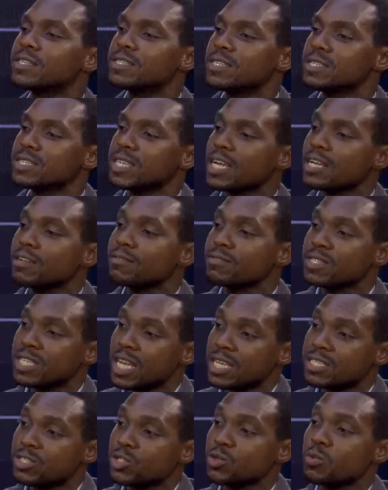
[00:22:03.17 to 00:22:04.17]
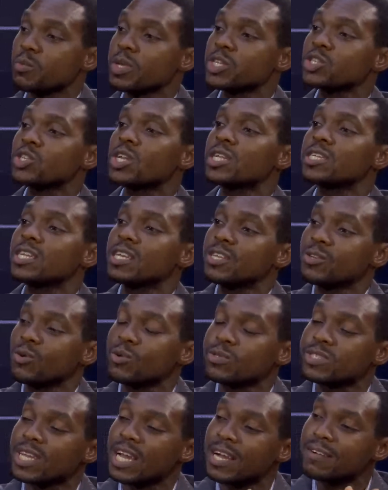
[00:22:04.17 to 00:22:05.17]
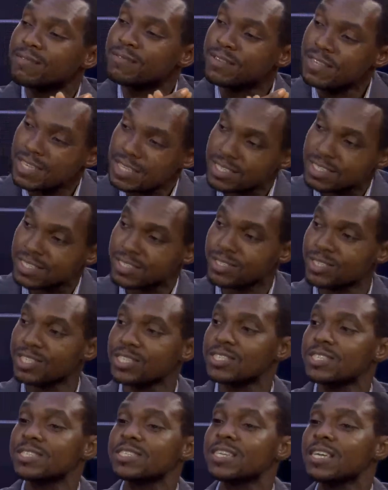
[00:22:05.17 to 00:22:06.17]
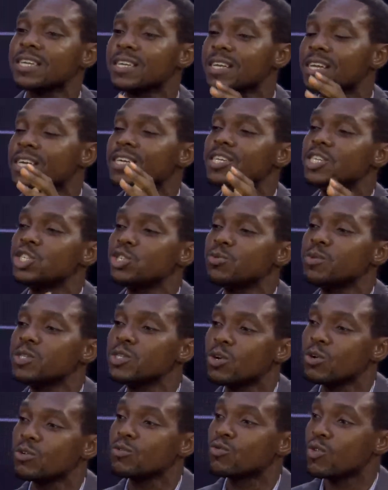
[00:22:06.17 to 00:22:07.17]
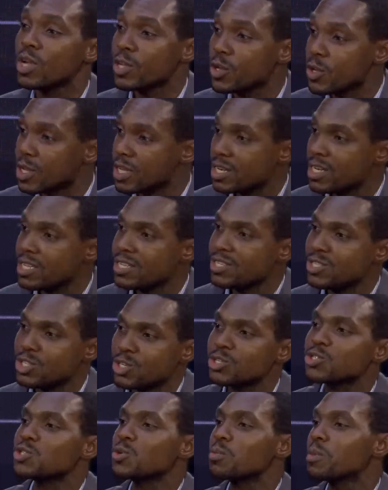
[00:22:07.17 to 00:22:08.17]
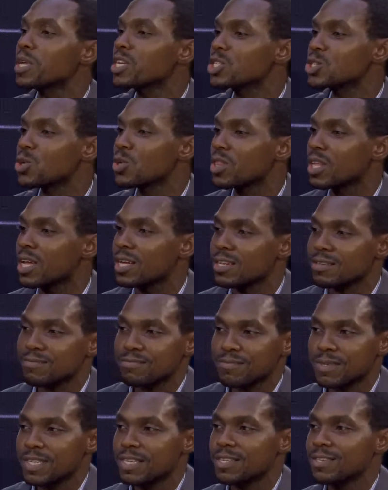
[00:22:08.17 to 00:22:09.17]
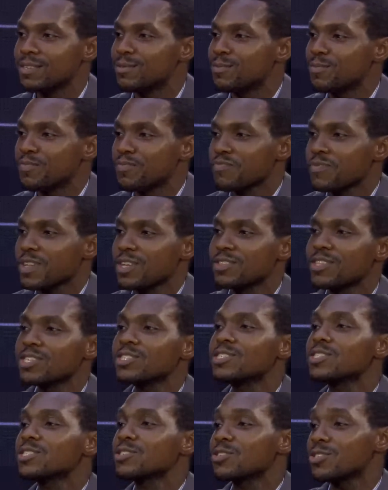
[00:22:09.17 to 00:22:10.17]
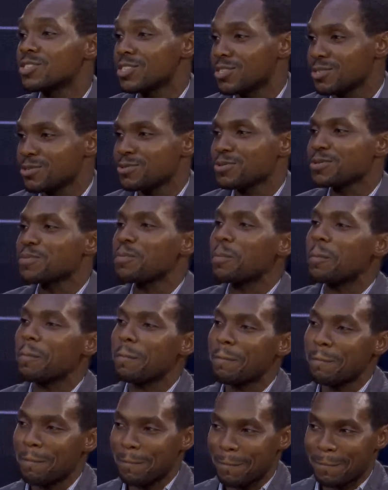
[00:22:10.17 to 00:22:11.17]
this kind of test to make sure that they don't have these illnesses, and it should be done regularly just to make sure that this is curtailed. Okay,